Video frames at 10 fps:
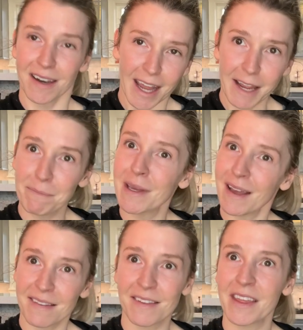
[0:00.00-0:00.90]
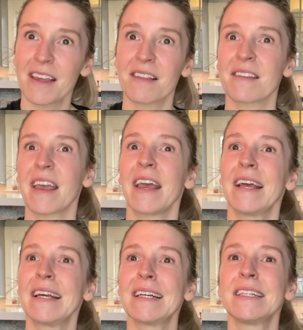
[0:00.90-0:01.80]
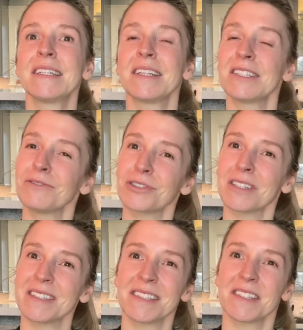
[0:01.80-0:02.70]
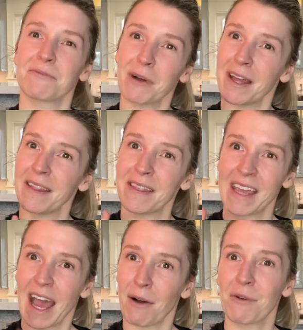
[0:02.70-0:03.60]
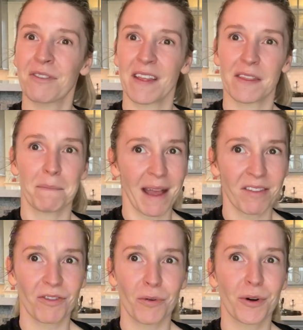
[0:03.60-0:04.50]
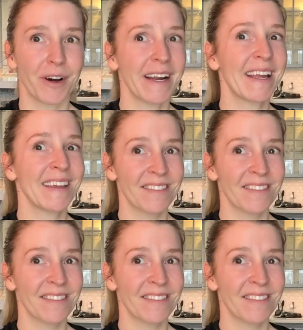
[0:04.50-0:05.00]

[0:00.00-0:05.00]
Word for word: night because of this, and usually this is when the hours that the pet store is